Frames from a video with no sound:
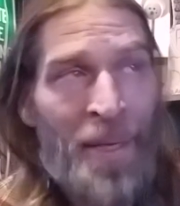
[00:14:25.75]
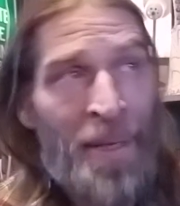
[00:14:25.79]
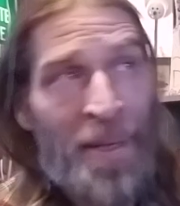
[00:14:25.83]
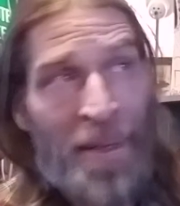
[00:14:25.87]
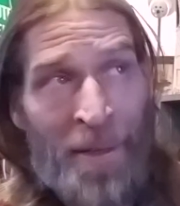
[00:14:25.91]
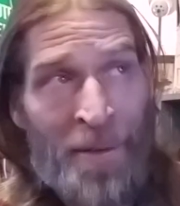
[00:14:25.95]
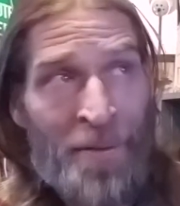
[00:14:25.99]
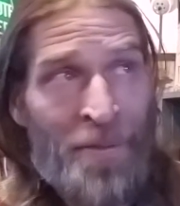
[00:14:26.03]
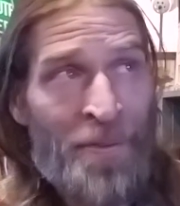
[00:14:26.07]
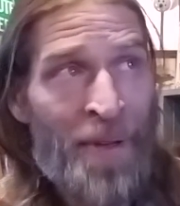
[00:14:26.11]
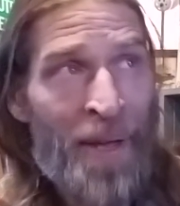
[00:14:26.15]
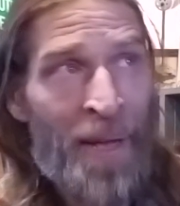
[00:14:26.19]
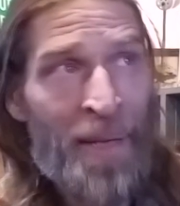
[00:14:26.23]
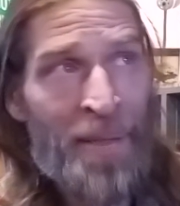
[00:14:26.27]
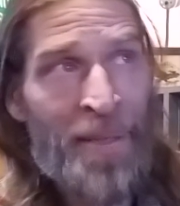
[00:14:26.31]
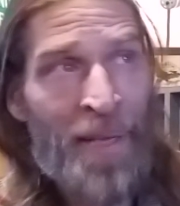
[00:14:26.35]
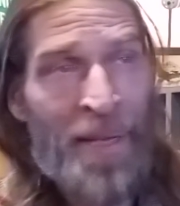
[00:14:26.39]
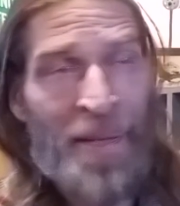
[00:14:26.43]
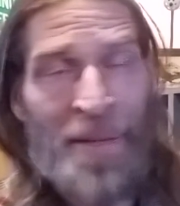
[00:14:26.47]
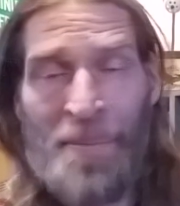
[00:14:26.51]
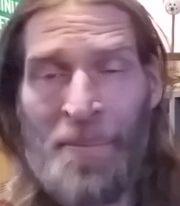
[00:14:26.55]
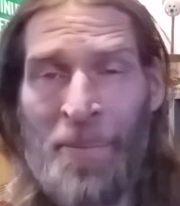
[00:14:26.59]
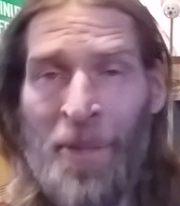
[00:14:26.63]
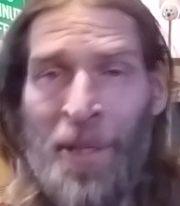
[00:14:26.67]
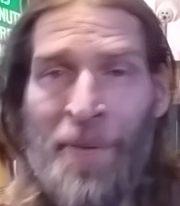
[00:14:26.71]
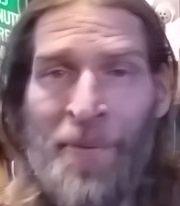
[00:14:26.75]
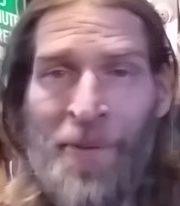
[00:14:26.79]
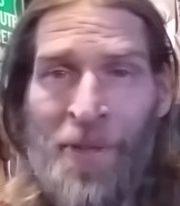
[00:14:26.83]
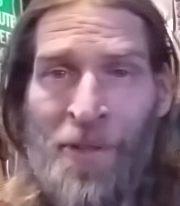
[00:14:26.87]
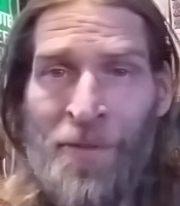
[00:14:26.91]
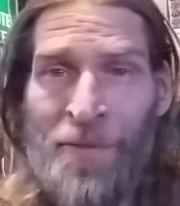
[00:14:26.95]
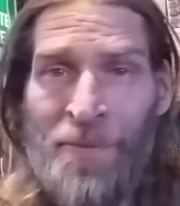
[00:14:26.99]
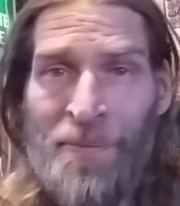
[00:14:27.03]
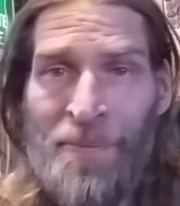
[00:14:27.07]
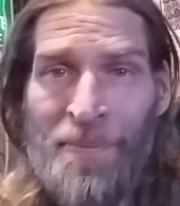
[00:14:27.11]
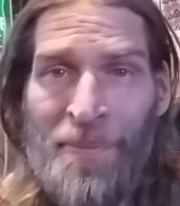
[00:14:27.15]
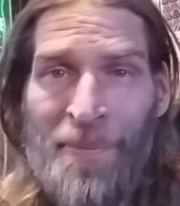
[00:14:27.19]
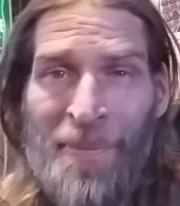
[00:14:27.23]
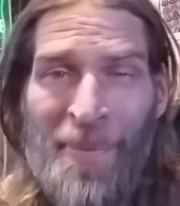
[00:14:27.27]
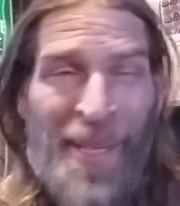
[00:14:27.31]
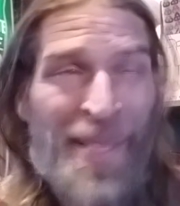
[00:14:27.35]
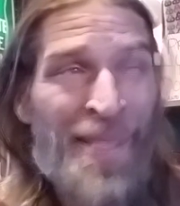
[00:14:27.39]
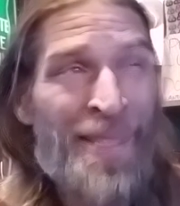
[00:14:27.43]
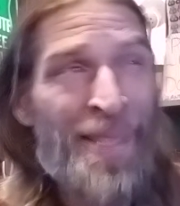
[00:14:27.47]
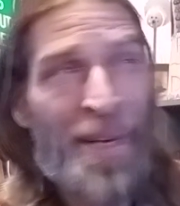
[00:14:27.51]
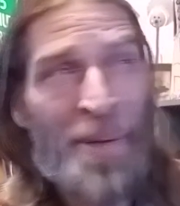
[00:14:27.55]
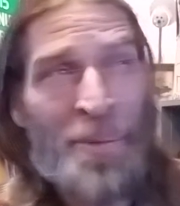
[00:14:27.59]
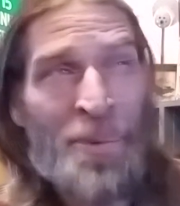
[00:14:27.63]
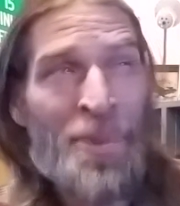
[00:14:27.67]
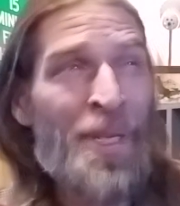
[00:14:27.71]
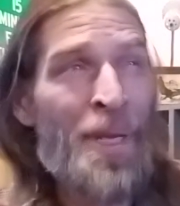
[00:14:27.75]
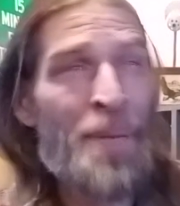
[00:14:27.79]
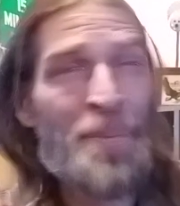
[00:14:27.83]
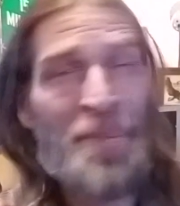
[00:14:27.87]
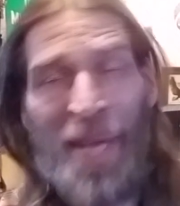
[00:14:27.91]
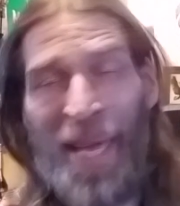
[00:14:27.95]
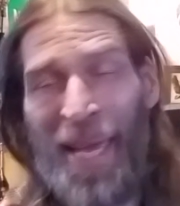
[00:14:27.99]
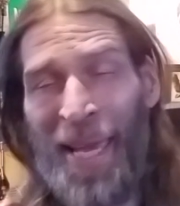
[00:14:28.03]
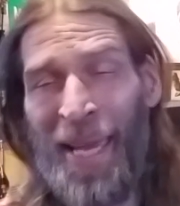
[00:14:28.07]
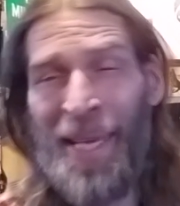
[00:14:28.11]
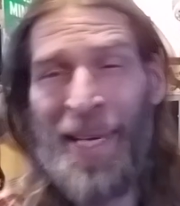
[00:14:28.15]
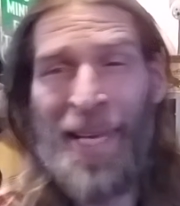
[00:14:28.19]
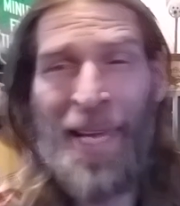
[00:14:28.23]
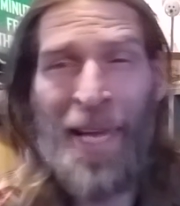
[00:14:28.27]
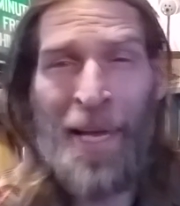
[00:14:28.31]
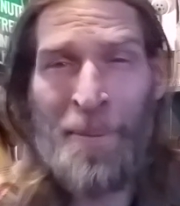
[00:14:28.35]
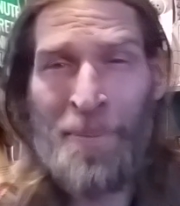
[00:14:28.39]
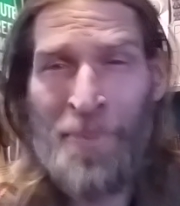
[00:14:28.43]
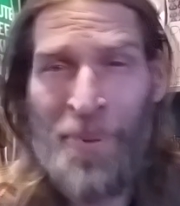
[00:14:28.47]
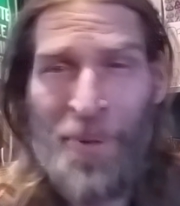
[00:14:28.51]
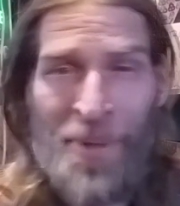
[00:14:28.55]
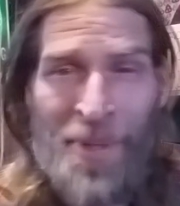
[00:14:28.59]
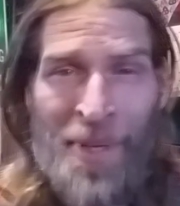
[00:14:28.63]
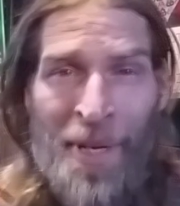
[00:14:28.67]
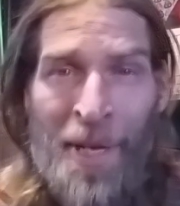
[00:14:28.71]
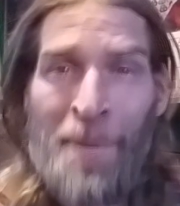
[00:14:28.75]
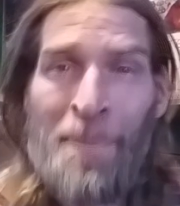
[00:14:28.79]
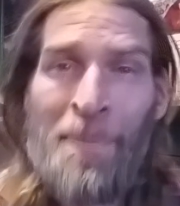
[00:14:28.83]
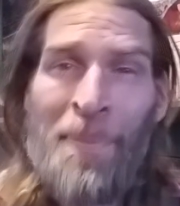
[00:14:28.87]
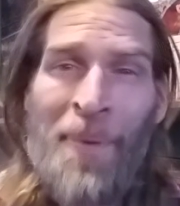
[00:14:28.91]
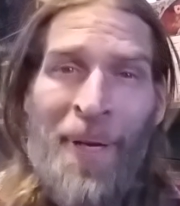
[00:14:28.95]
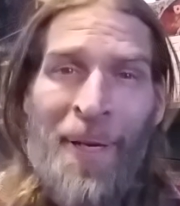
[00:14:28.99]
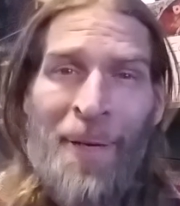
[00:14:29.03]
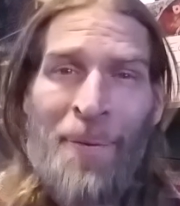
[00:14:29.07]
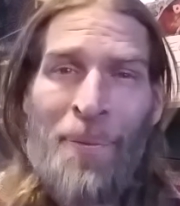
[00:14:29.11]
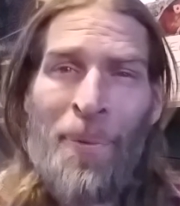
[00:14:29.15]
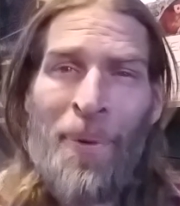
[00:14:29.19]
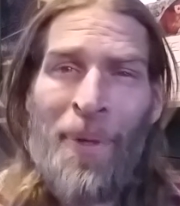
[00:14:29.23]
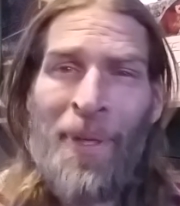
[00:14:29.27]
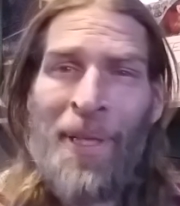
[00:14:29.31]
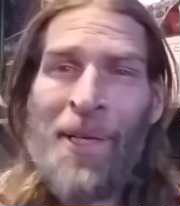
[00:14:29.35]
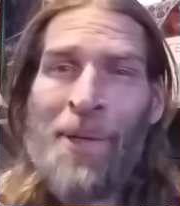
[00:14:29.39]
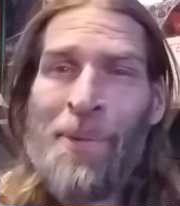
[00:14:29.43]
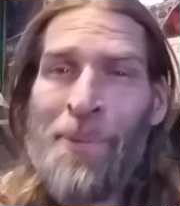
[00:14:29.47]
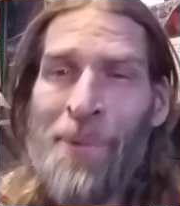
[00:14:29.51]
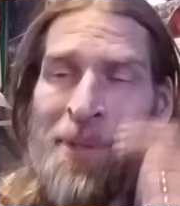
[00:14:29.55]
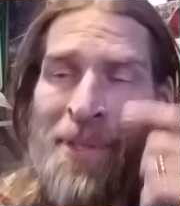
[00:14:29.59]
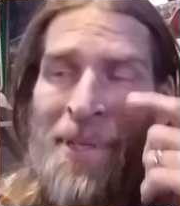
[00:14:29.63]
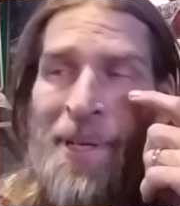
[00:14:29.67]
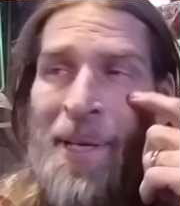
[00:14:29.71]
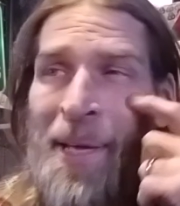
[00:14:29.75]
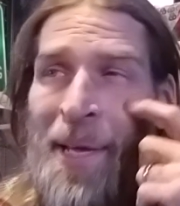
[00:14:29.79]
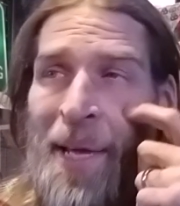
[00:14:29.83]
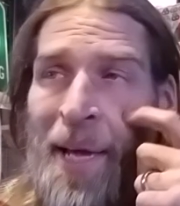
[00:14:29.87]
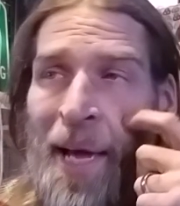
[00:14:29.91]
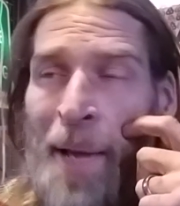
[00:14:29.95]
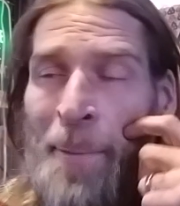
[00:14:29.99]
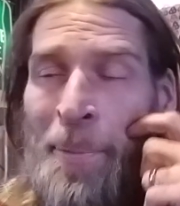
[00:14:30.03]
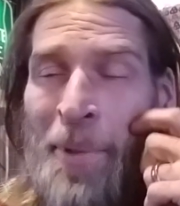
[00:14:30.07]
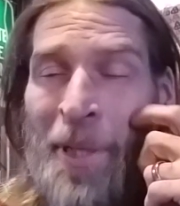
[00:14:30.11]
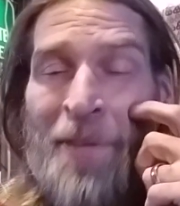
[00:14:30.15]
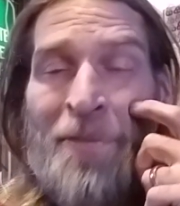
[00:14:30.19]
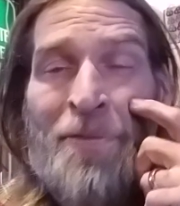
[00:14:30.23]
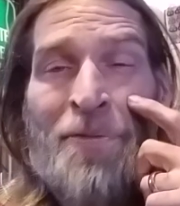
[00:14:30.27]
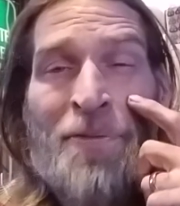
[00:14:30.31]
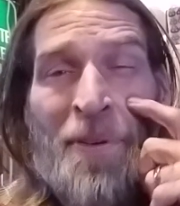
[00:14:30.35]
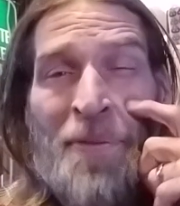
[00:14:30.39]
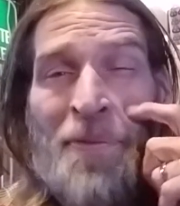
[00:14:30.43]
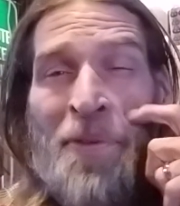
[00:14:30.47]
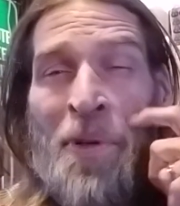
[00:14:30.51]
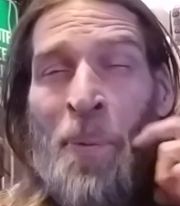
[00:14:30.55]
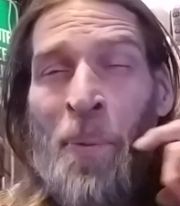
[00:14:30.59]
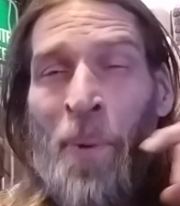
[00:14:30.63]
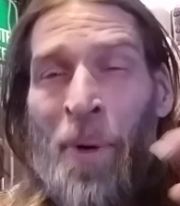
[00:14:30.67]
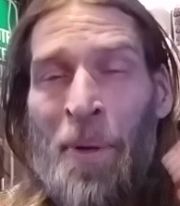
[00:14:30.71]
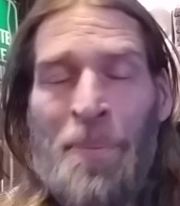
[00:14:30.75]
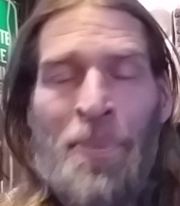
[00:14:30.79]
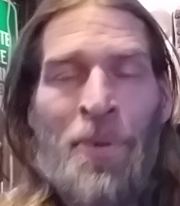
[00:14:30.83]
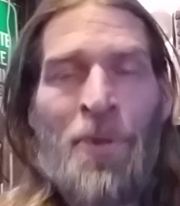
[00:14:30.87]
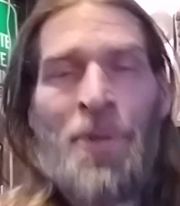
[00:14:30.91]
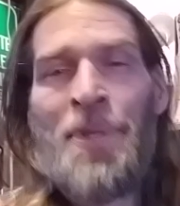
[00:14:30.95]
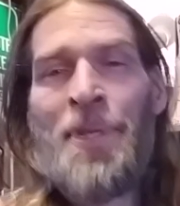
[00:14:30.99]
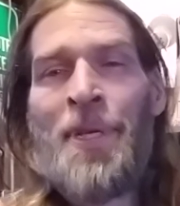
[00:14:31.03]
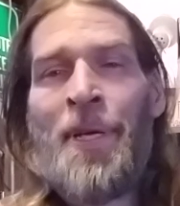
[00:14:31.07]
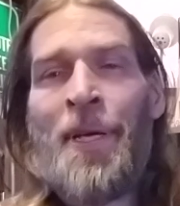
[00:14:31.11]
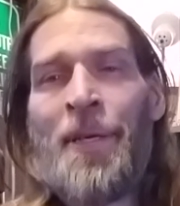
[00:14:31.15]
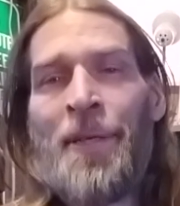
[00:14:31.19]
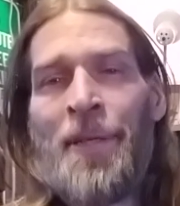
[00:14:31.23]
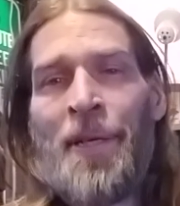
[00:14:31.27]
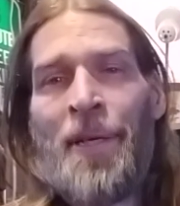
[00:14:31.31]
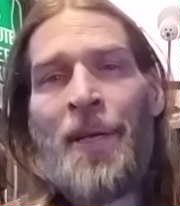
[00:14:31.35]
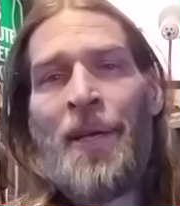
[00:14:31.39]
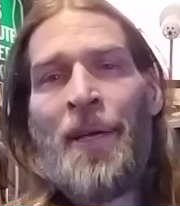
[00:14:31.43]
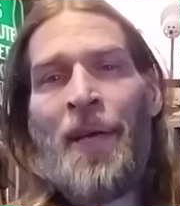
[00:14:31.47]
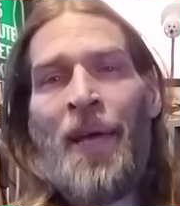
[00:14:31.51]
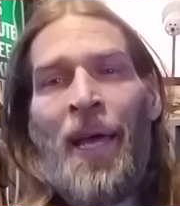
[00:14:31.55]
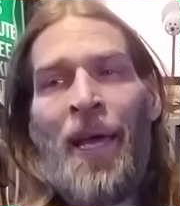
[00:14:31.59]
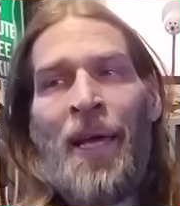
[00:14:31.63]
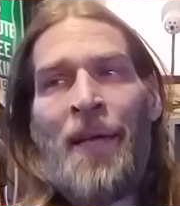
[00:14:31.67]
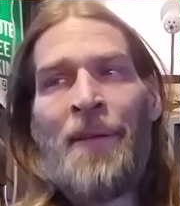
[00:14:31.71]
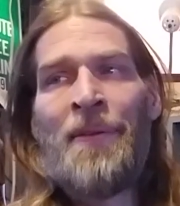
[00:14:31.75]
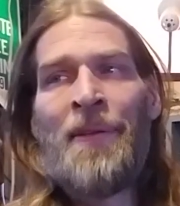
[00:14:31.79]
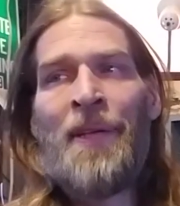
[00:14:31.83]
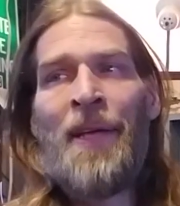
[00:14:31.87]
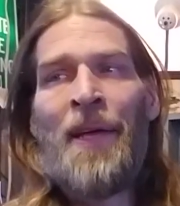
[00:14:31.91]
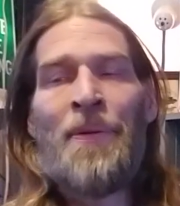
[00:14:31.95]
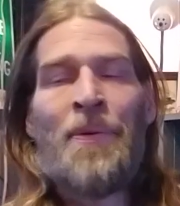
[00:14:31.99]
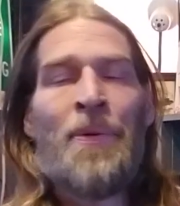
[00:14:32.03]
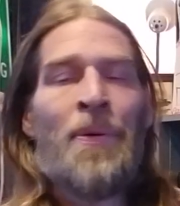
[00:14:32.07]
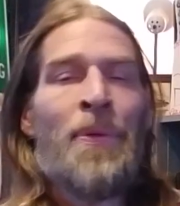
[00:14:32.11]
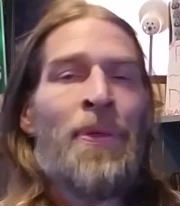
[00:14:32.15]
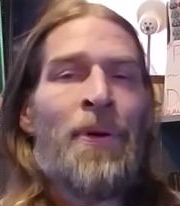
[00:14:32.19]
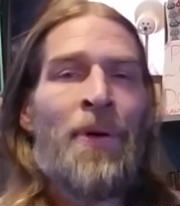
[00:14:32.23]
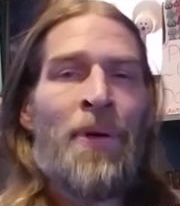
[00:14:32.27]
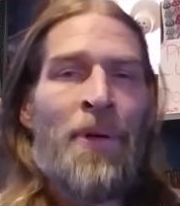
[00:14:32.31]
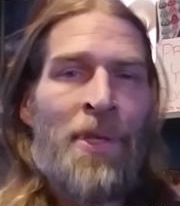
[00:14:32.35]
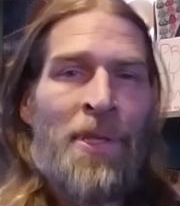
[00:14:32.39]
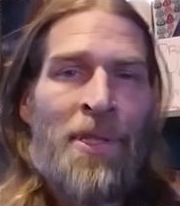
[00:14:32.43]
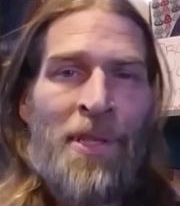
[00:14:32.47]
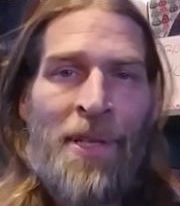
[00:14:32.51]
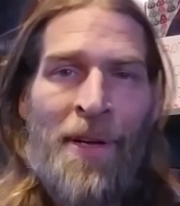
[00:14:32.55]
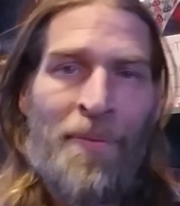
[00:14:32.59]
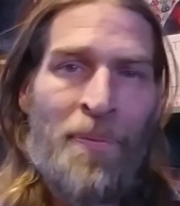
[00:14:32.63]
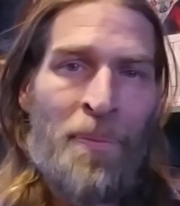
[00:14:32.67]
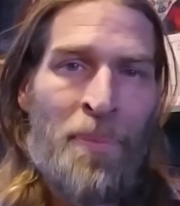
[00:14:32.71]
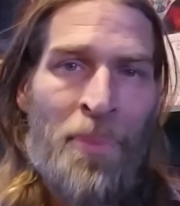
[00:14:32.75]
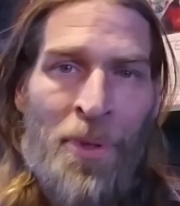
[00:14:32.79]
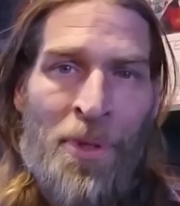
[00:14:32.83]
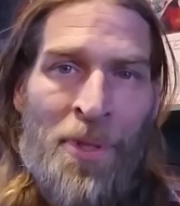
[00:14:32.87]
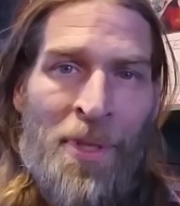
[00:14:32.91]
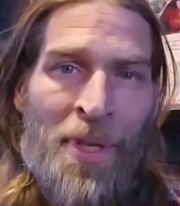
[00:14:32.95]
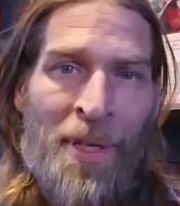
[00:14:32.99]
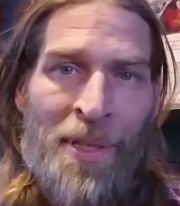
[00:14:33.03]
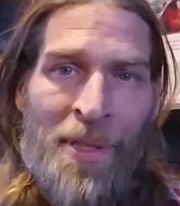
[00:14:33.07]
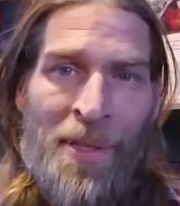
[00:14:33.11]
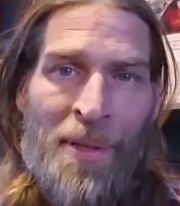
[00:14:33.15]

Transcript: In fact, I believe they said it was up to 88%, but really it was, I believe, 51%. And the other 37%